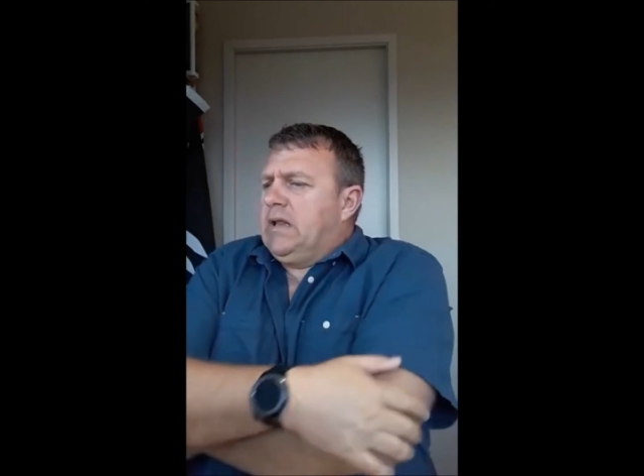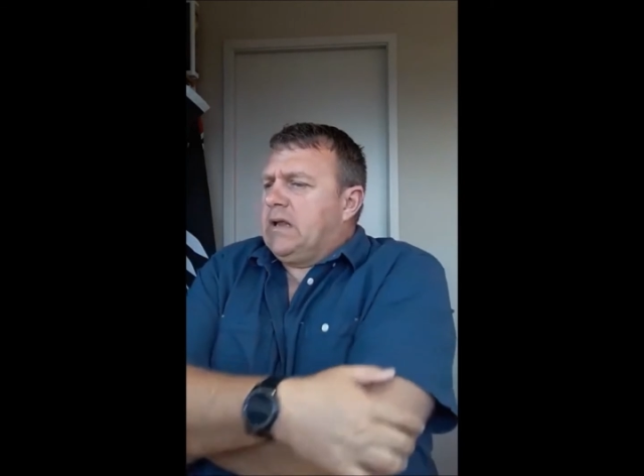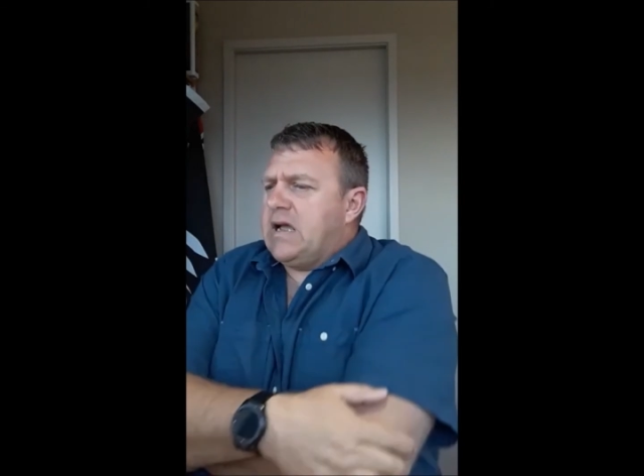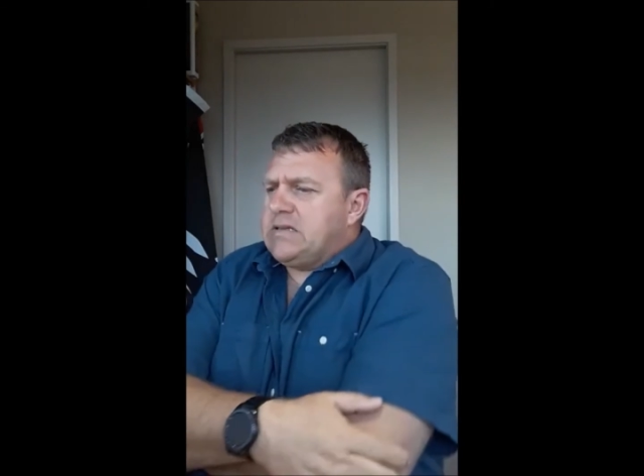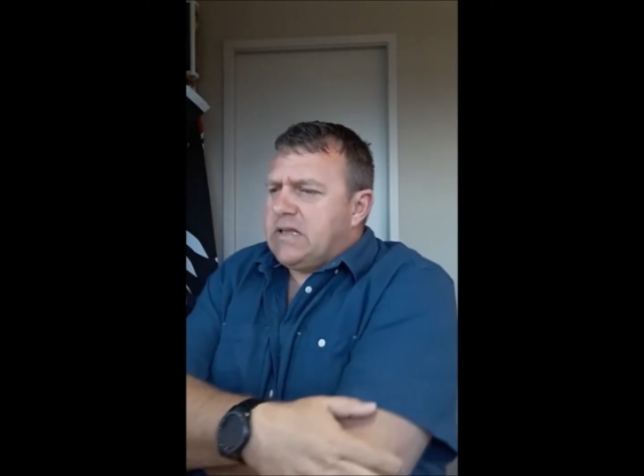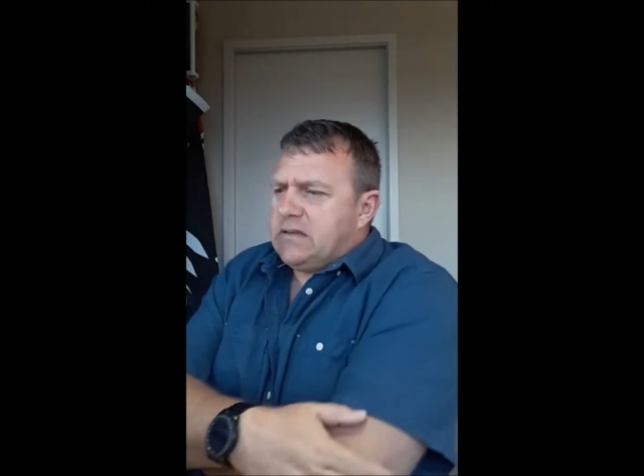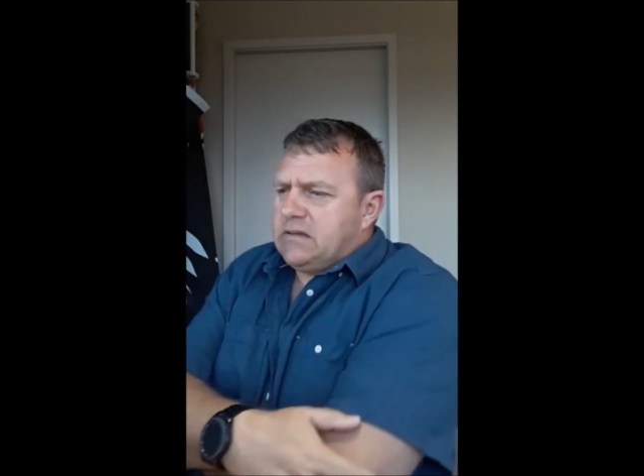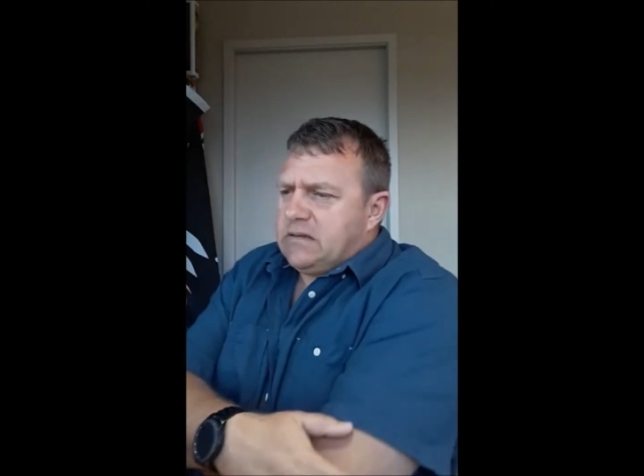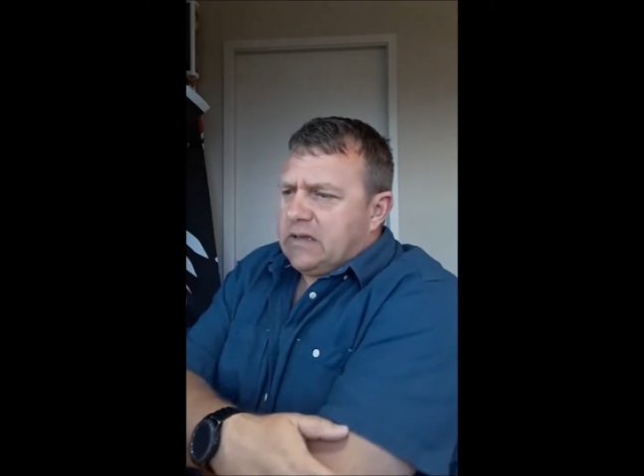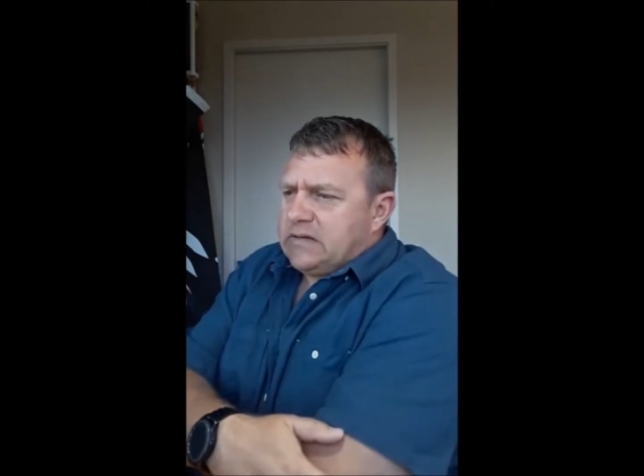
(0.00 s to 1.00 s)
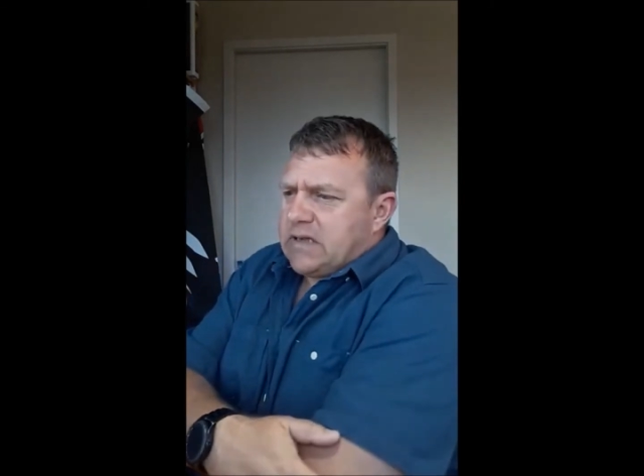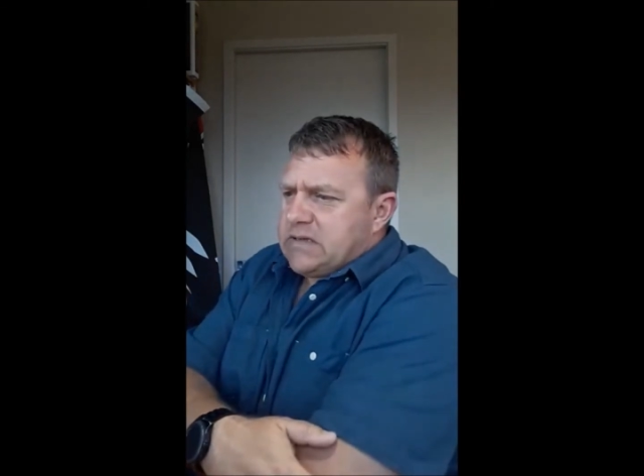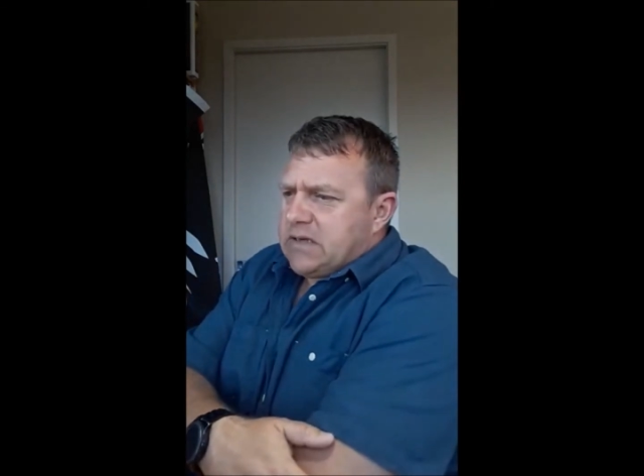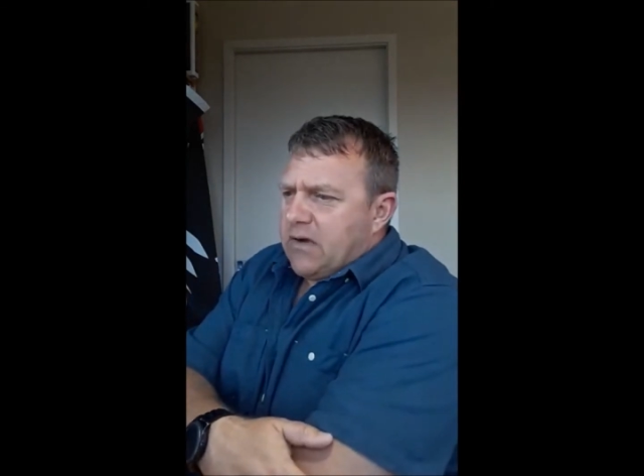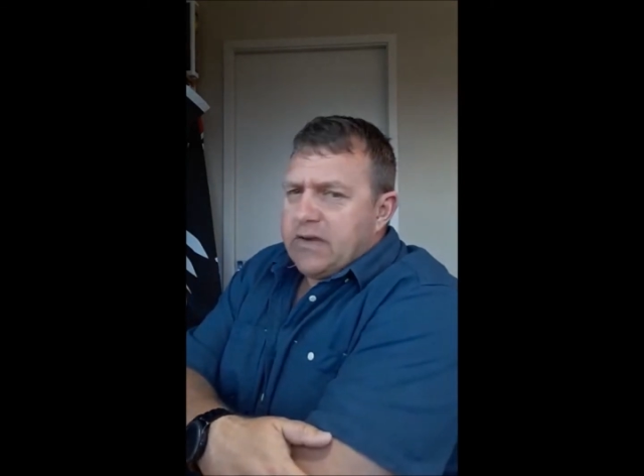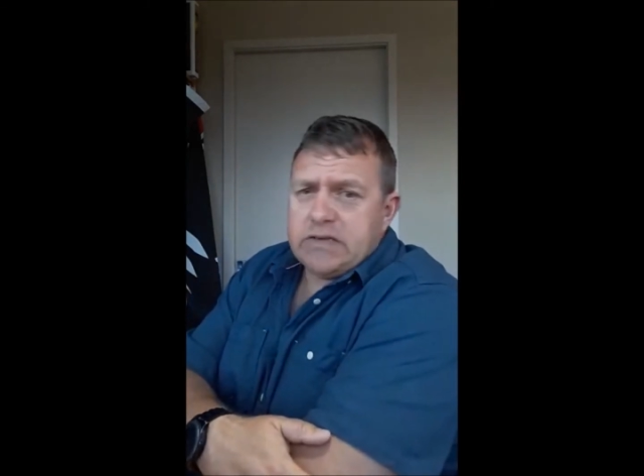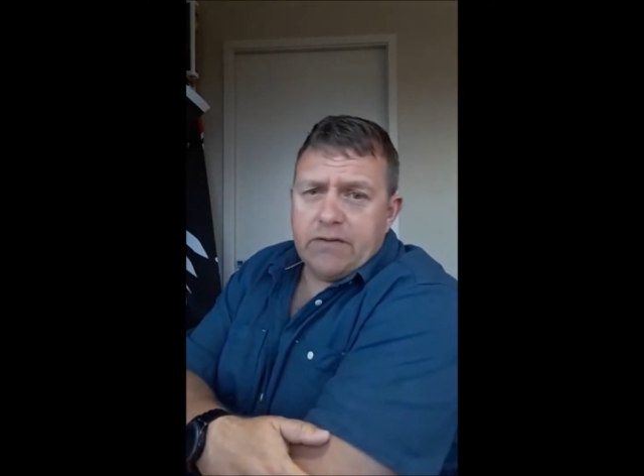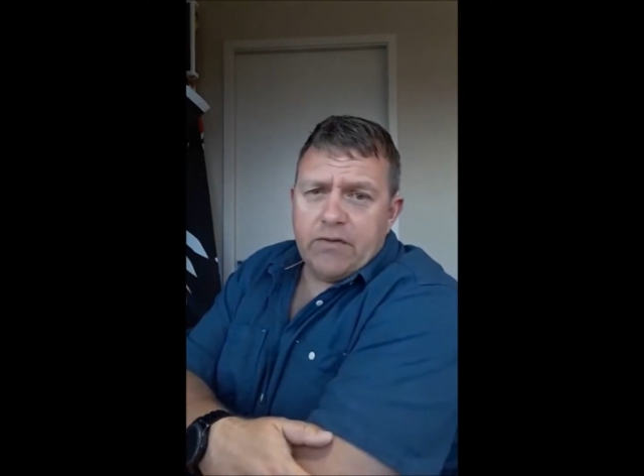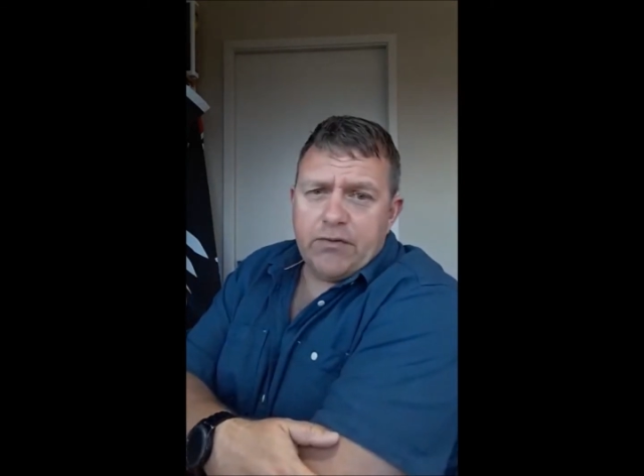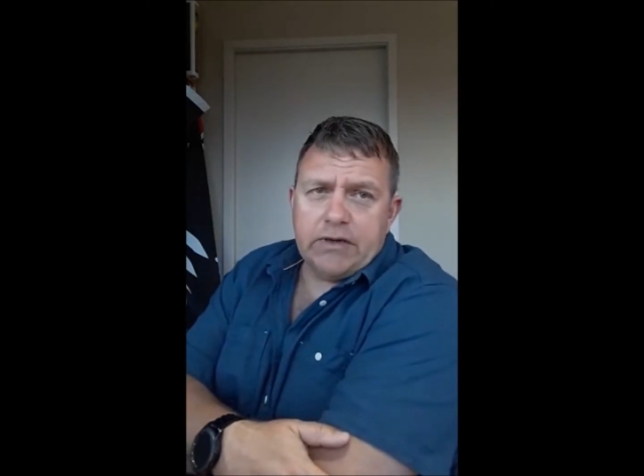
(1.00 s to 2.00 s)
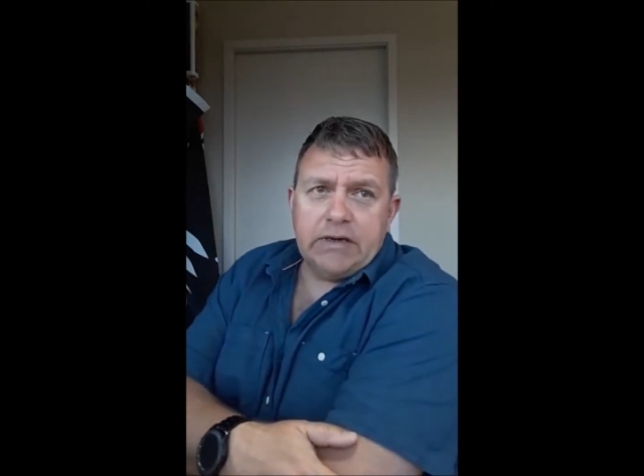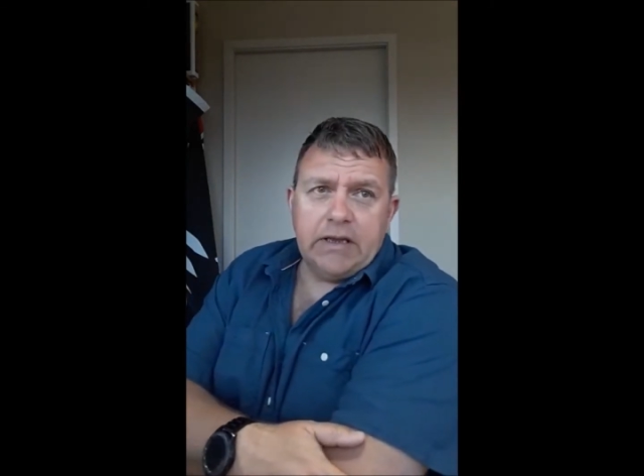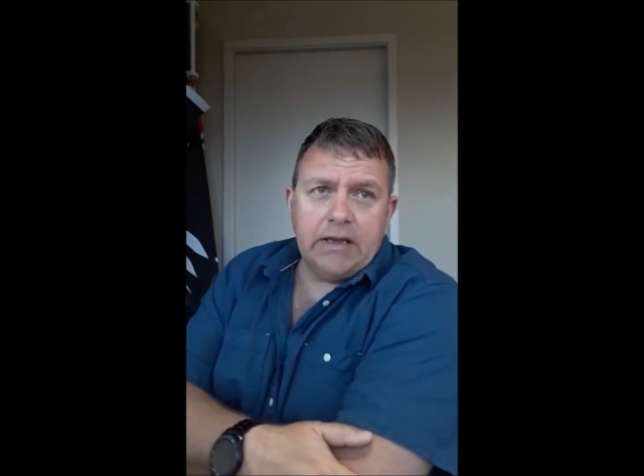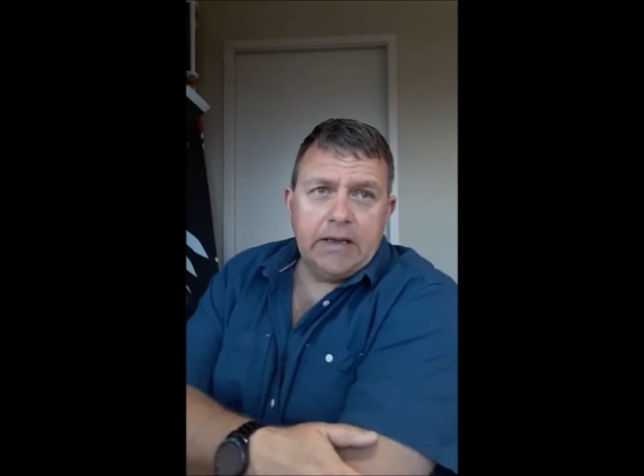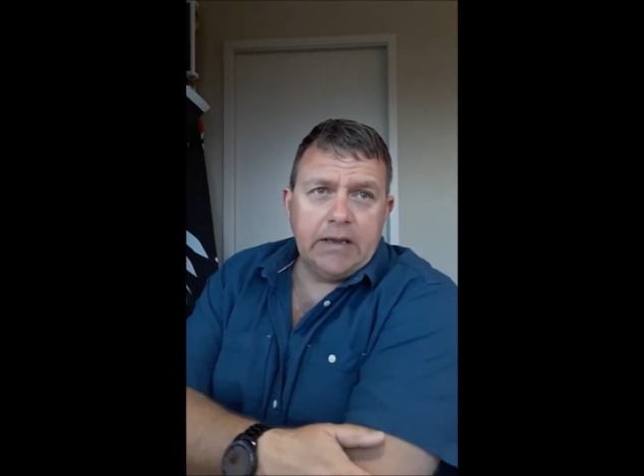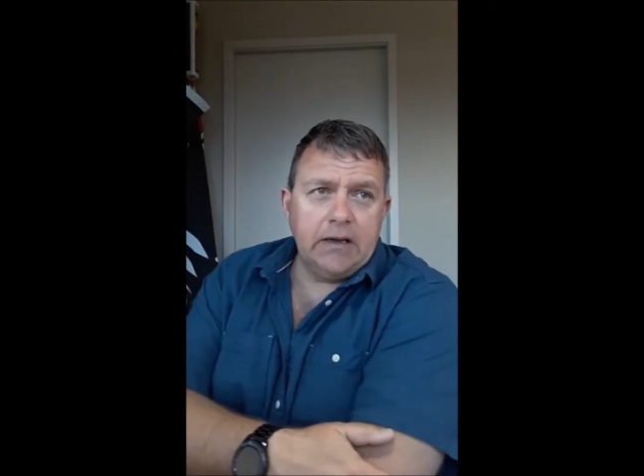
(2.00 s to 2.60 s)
Guys, that's us going 7:30.